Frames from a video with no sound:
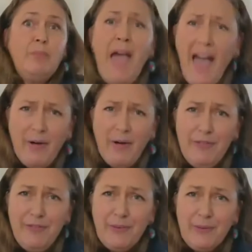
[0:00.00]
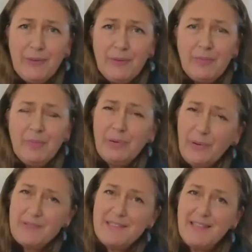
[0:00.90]
powerful
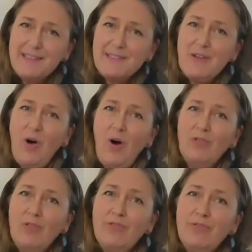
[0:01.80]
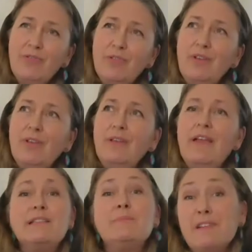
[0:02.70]
process of
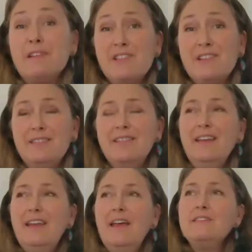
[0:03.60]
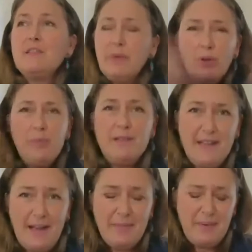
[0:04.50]
expression, and so we opened
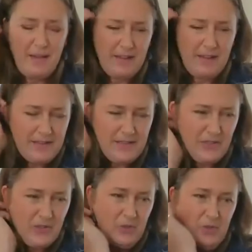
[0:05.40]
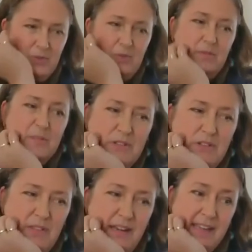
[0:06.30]
it up to
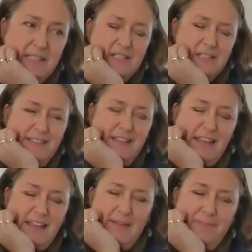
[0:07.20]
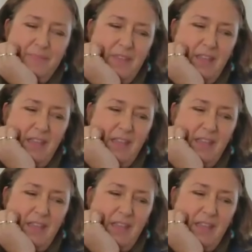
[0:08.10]
the nation. And